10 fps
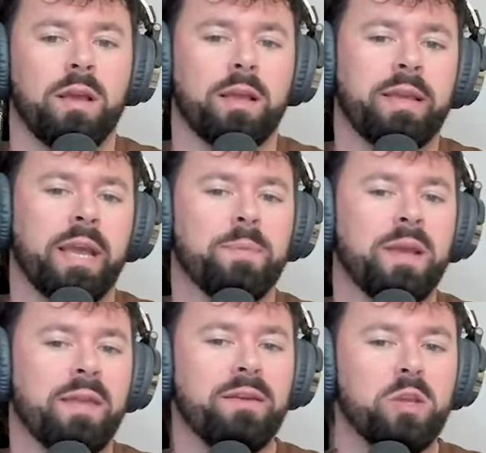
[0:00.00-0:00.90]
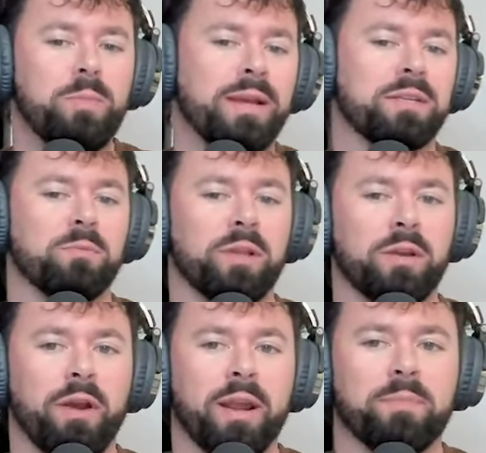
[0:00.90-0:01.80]
KP, I think you make some
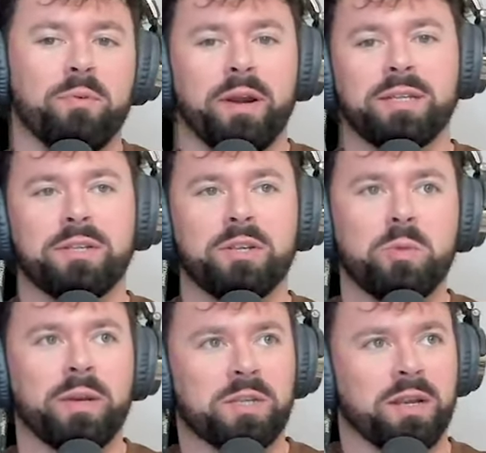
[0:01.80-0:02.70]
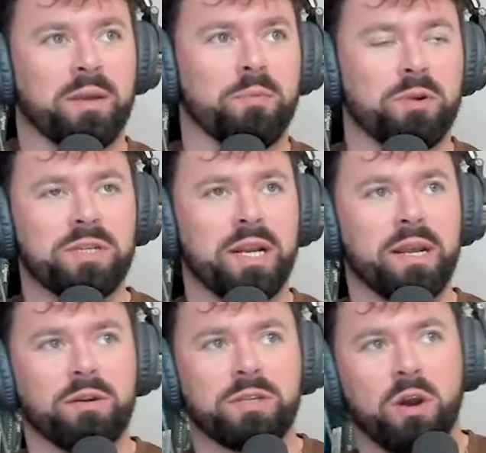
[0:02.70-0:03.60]
really great points, too, because, again, we're sitting
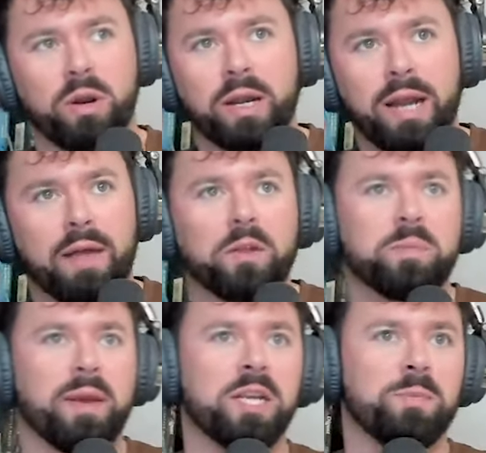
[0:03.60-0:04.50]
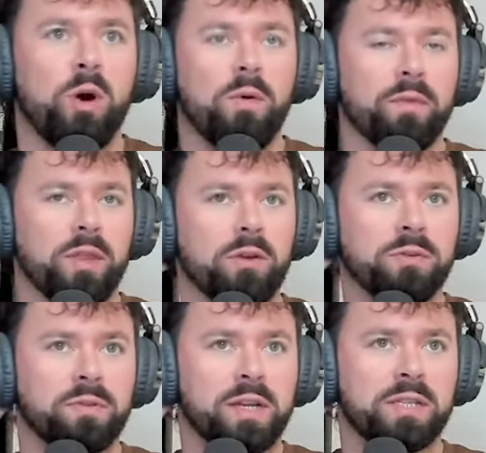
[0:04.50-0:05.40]
here talking college baseball, and for
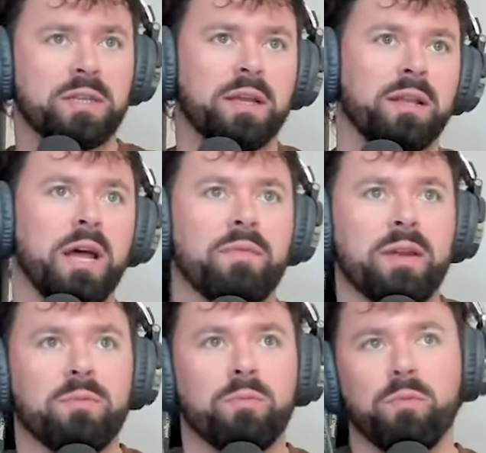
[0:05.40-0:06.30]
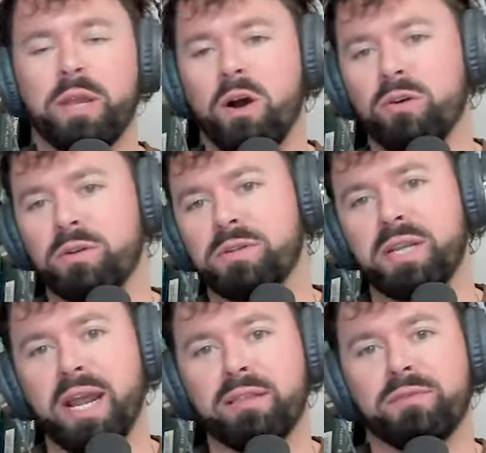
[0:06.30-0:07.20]
those of us that love it, and we all
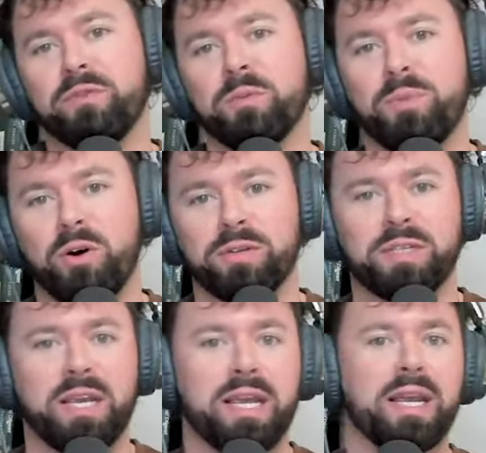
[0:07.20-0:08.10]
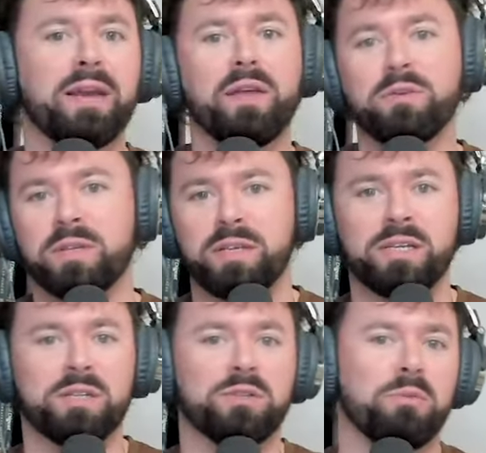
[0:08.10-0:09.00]
understand that football is king and those
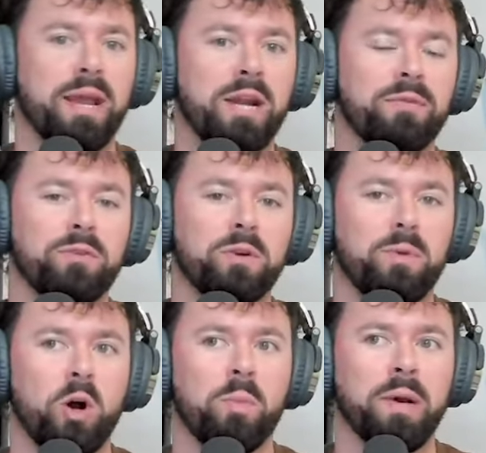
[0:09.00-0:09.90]
decisions are made for football.